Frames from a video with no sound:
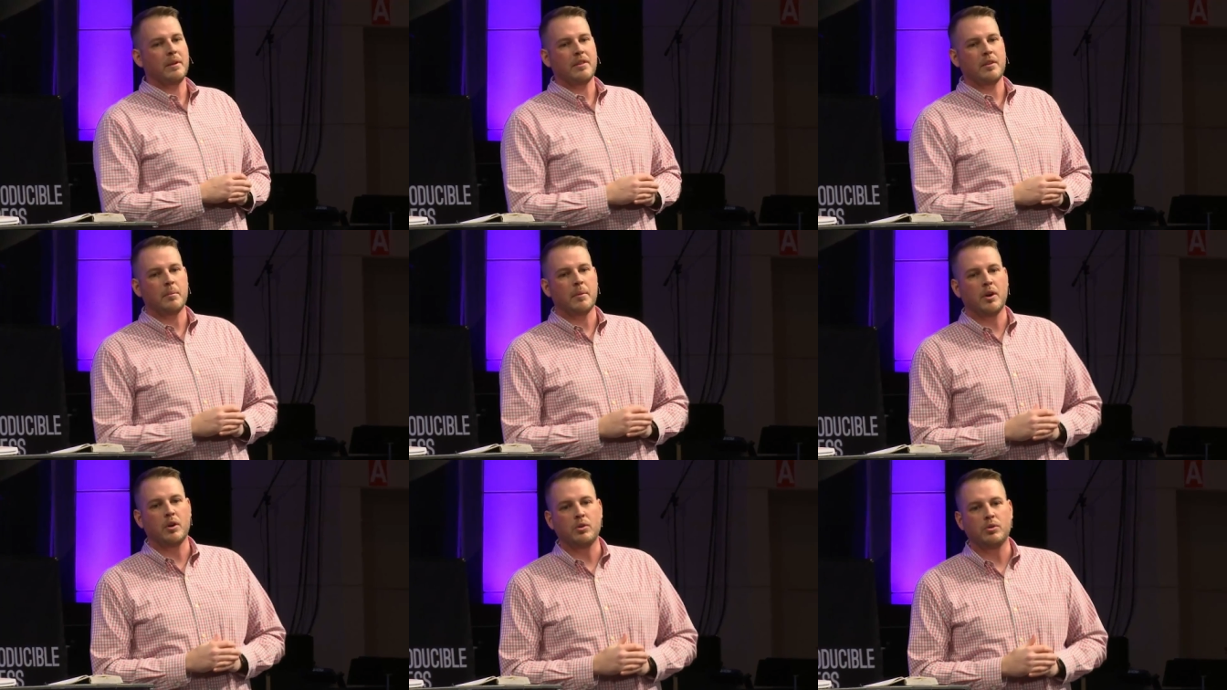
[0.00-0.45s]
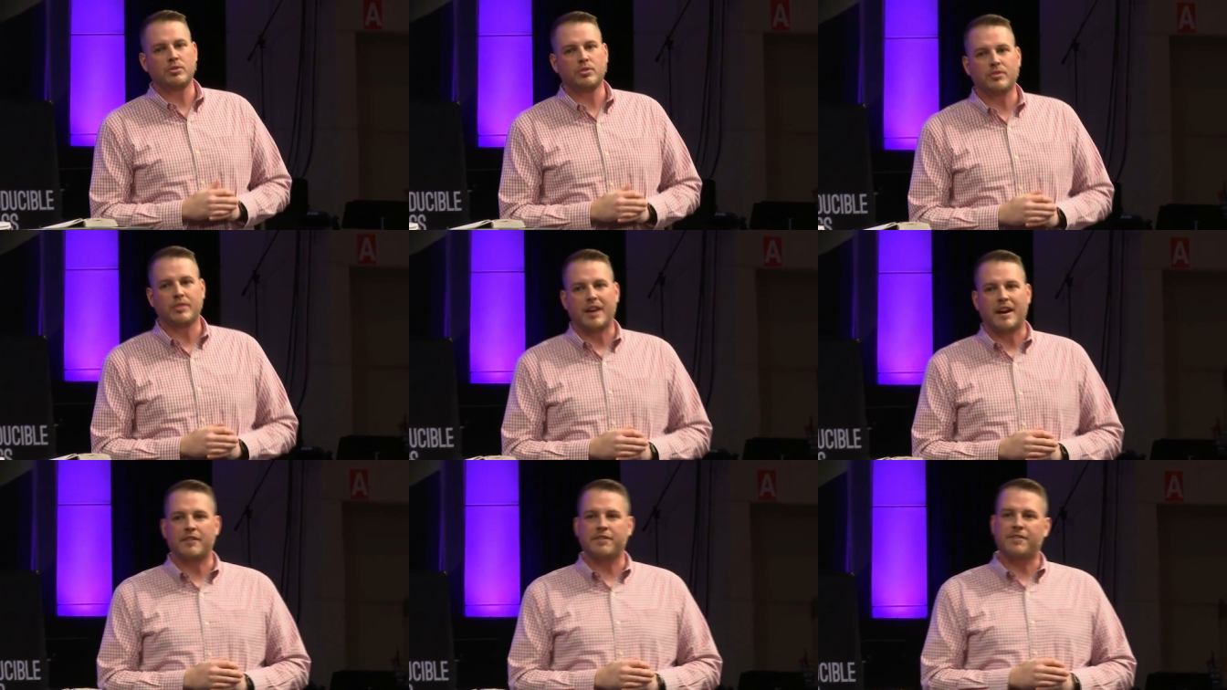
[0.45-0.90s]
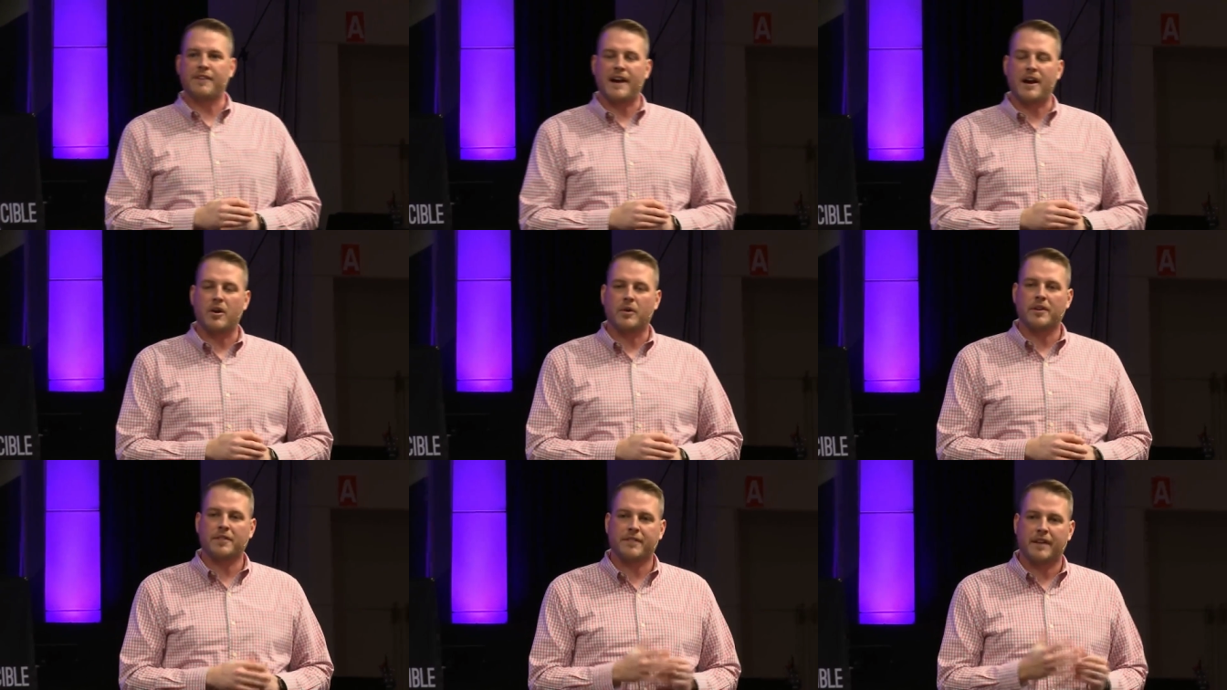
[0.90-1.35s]
me the most, I've
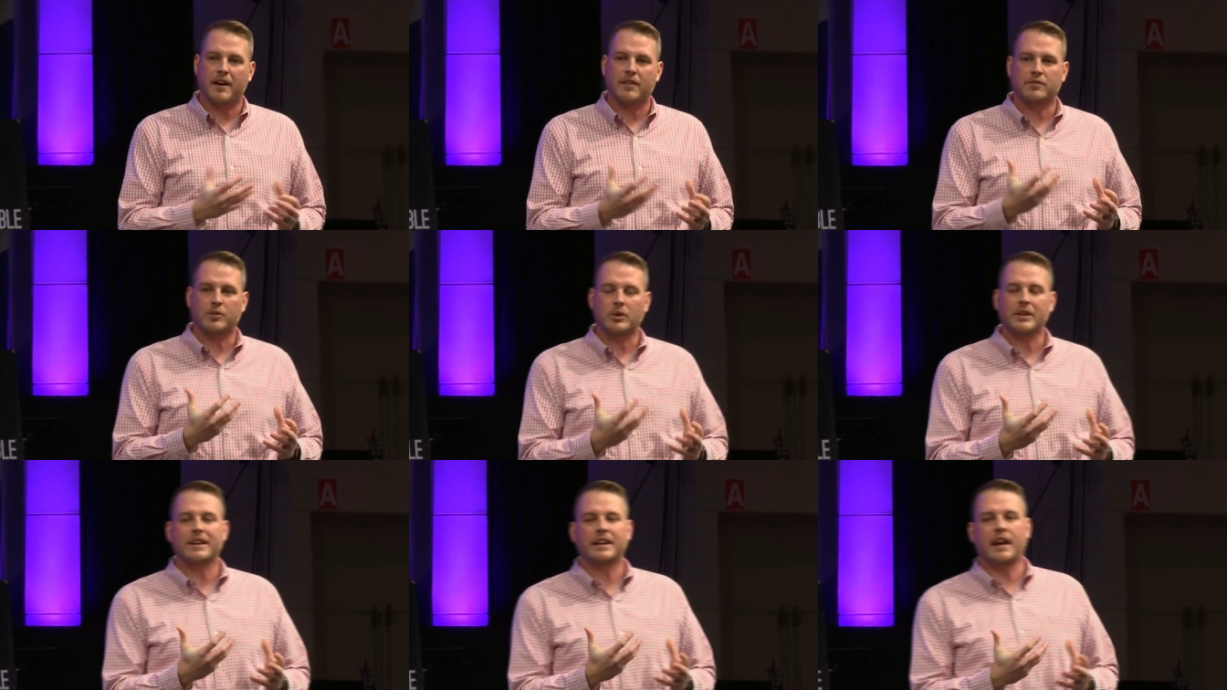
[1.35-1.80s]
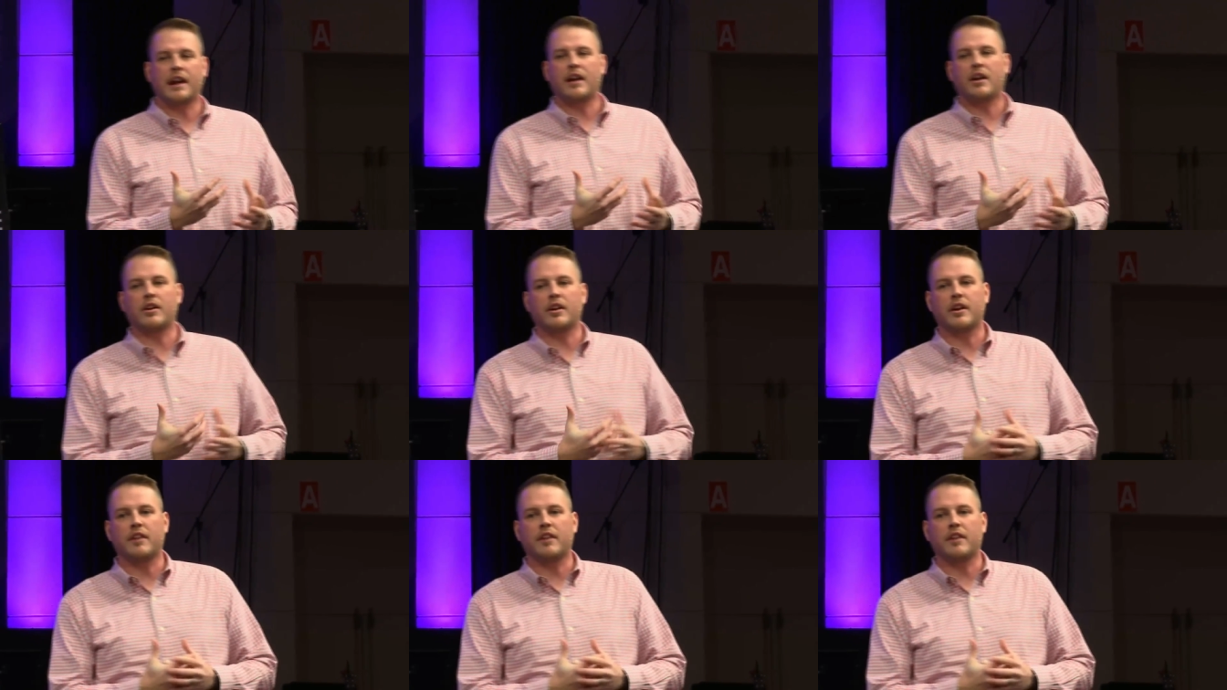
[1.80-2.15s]
found if I've really cared